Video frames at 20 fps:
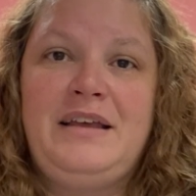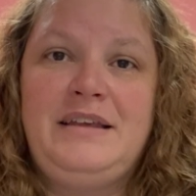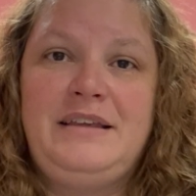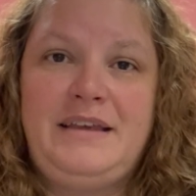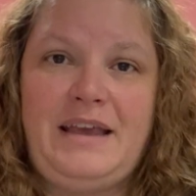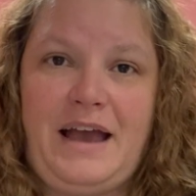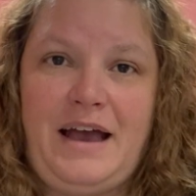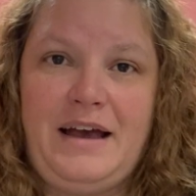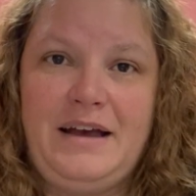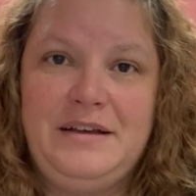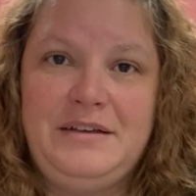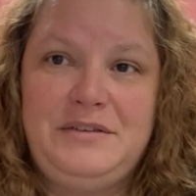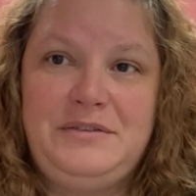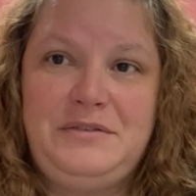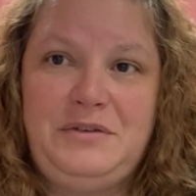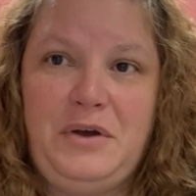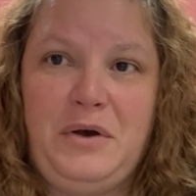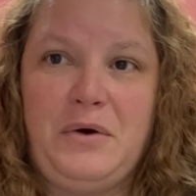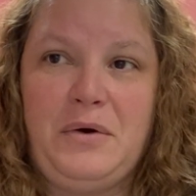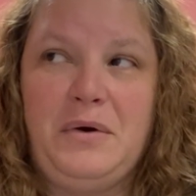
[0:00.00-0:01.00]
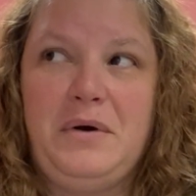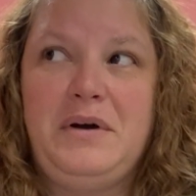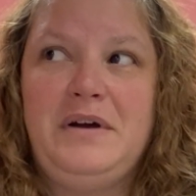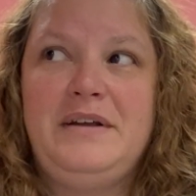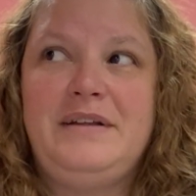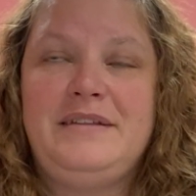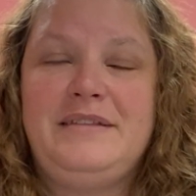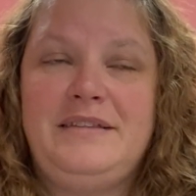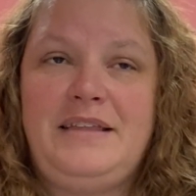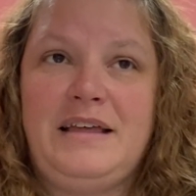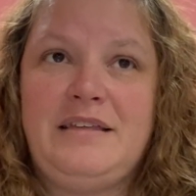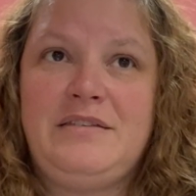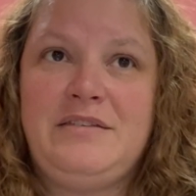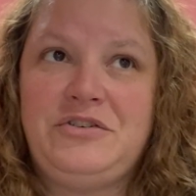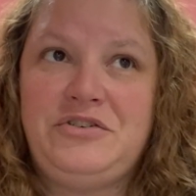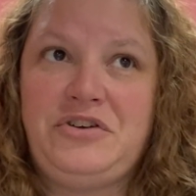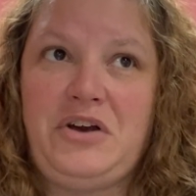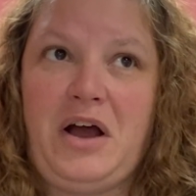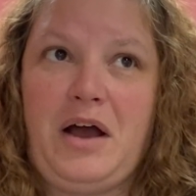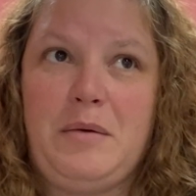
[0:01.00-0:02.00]
Yeah, so that's
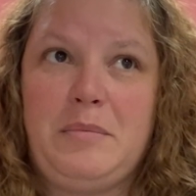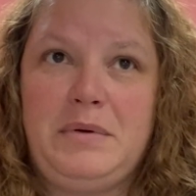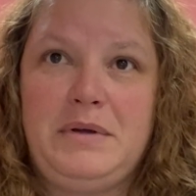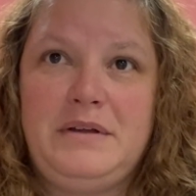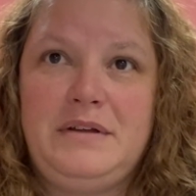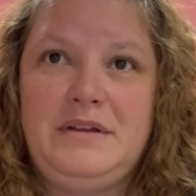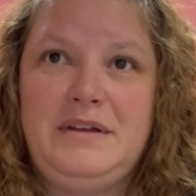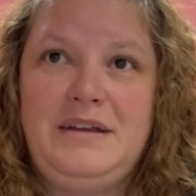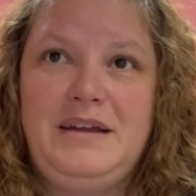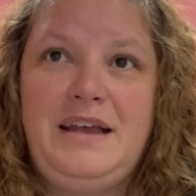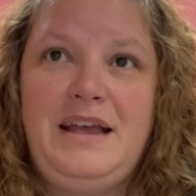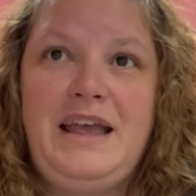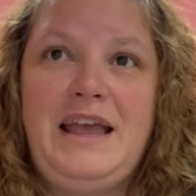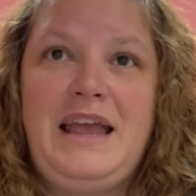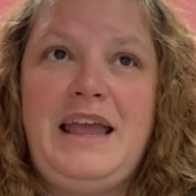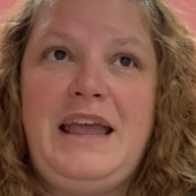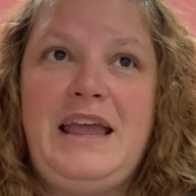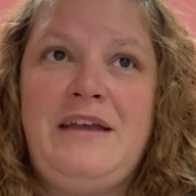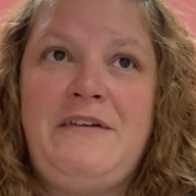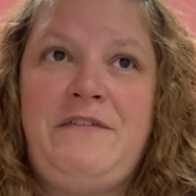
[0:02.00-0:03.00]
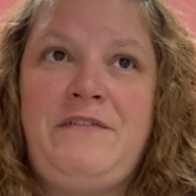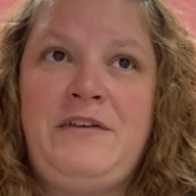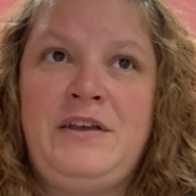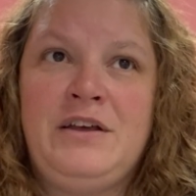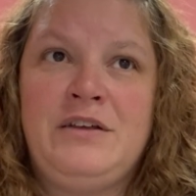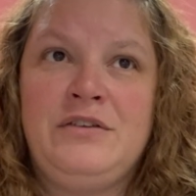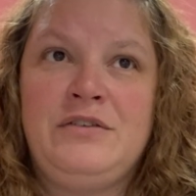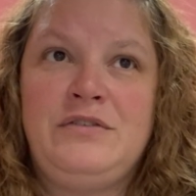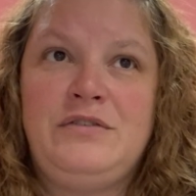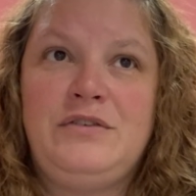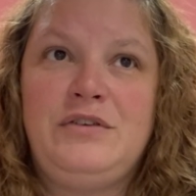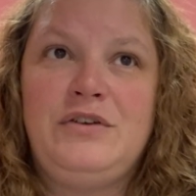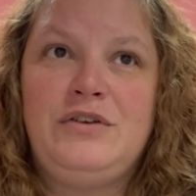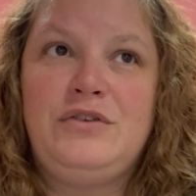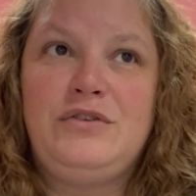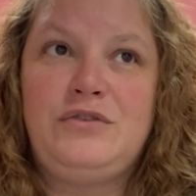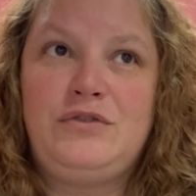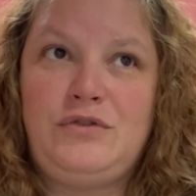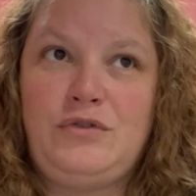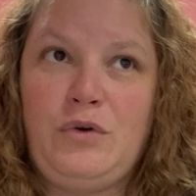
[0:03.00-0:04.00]
the shop. It feels
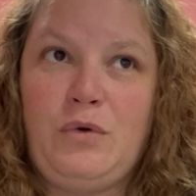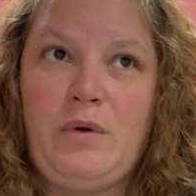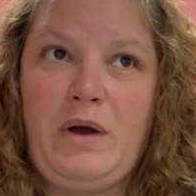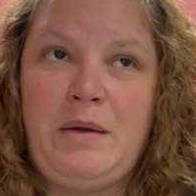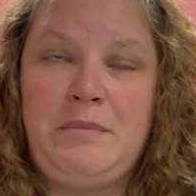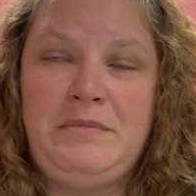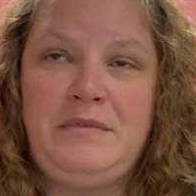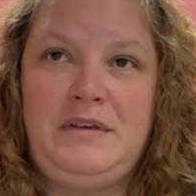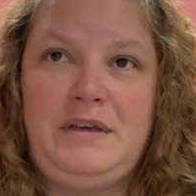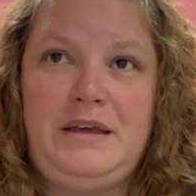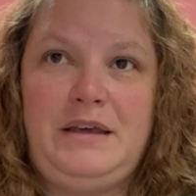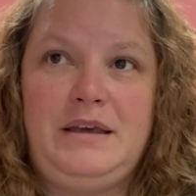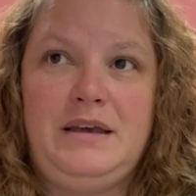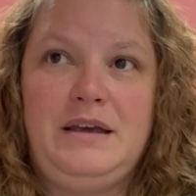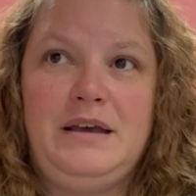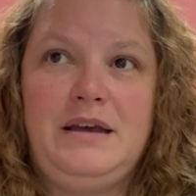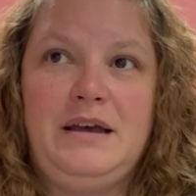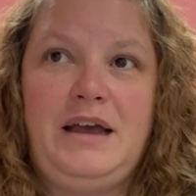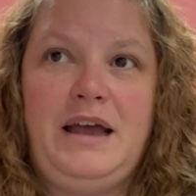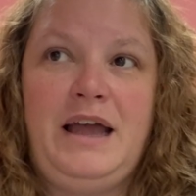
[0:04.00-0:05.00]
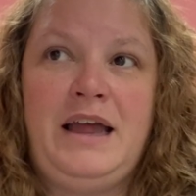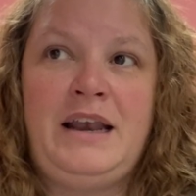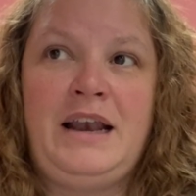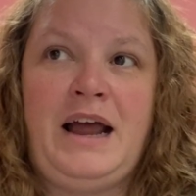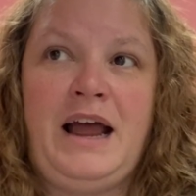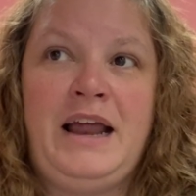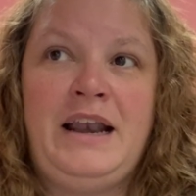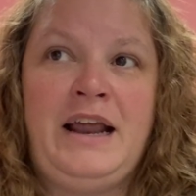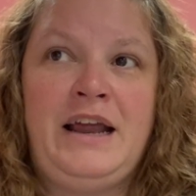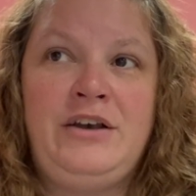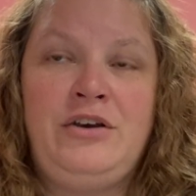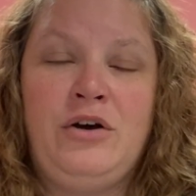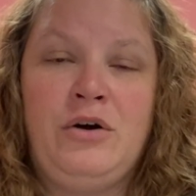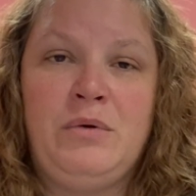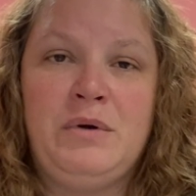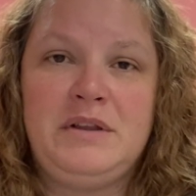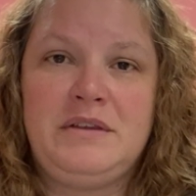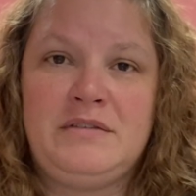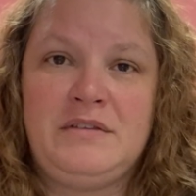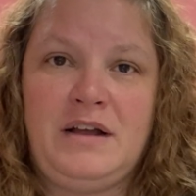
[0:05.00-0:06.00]
so empty and I
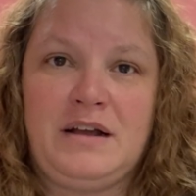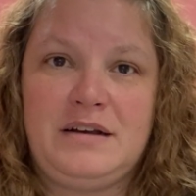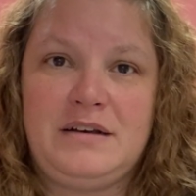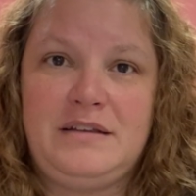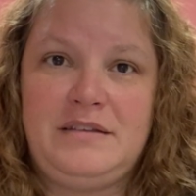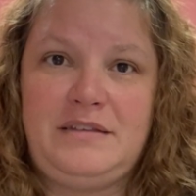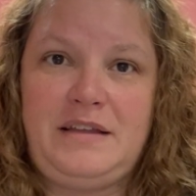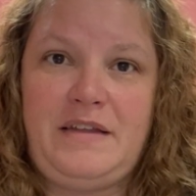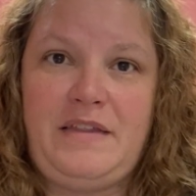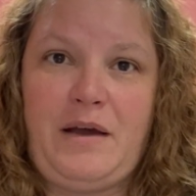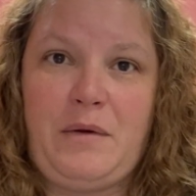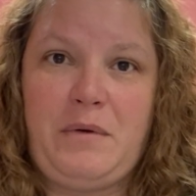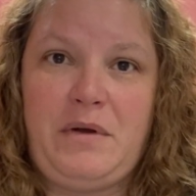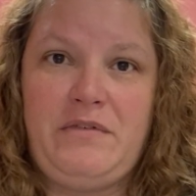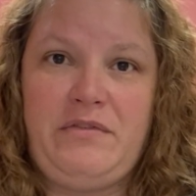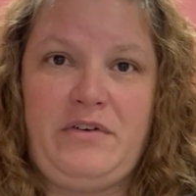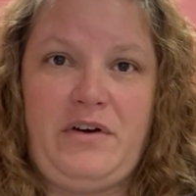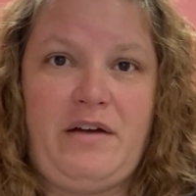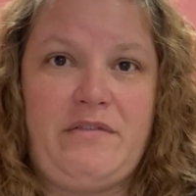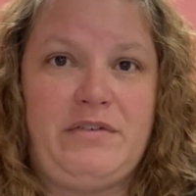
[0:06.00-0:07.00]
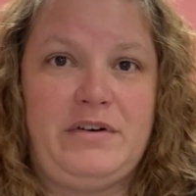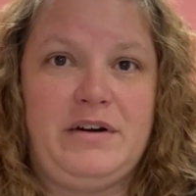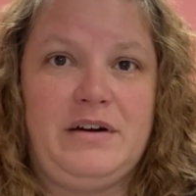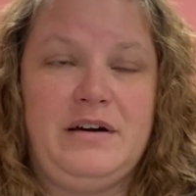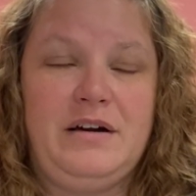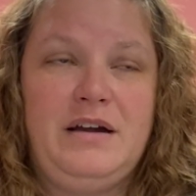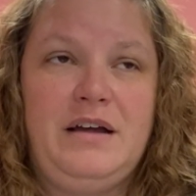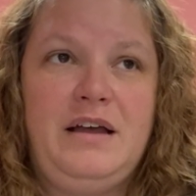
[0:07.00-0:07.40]
know it's not gonna stay that way forever.